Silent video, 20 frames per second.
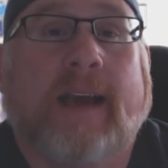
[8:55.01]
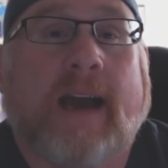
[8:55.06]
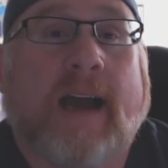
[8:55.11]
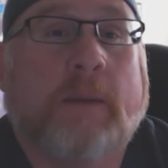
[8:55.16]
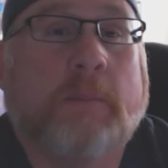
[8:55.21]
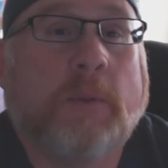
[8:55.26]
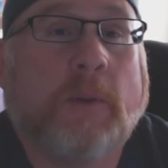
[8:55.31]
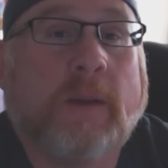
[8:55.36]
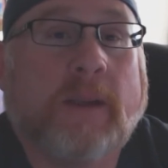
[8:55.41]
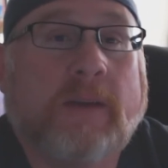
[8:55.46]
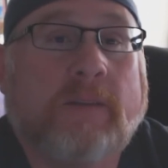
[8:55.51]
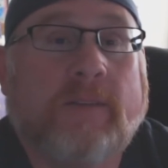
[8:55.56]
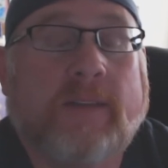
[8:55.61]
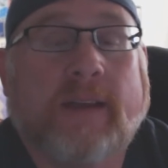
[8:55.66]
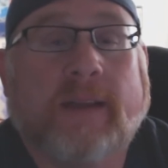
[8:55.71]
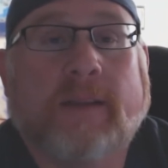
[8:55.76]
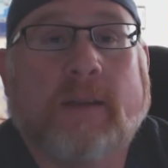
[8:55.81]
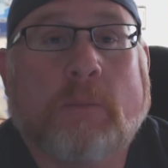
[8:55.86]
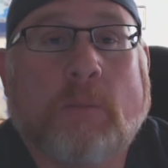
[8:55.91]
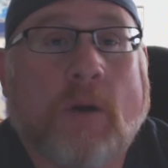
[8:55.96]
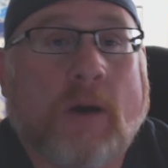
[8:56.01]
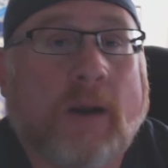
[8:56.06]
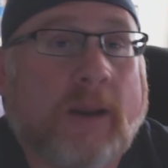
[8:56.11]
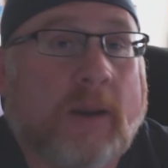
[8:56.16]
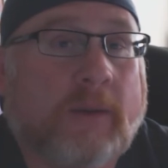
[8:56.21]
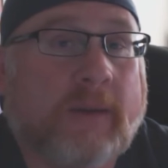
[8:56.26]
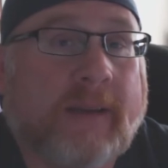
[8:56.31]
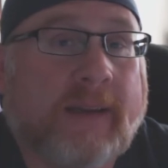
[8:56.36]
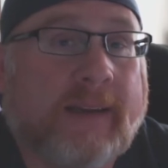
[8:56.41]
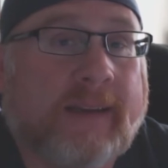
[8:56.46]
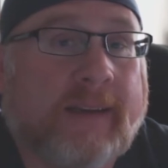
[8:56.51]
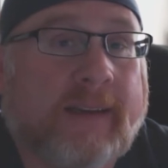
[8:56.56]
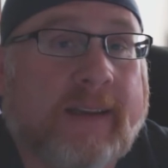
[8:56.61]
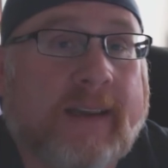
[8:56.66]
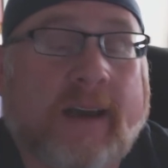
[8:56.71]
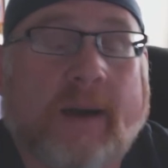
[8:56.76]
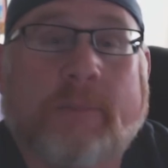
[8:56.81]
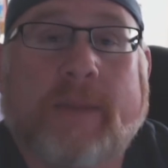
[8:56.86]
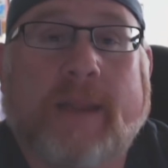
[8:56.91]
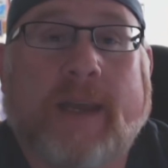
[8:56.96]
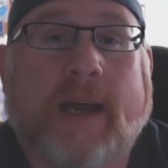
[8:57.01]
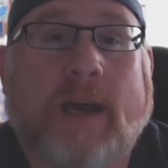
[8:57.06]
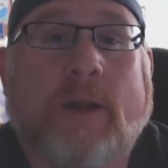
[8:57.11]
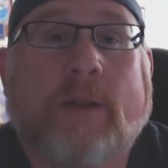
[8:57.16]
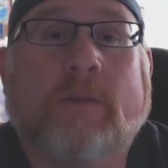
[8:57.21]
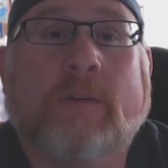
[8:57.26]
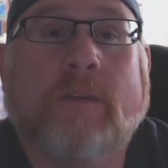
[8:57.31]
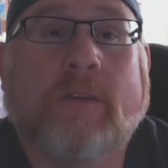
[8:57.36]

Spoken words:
I believed that the market needed to come down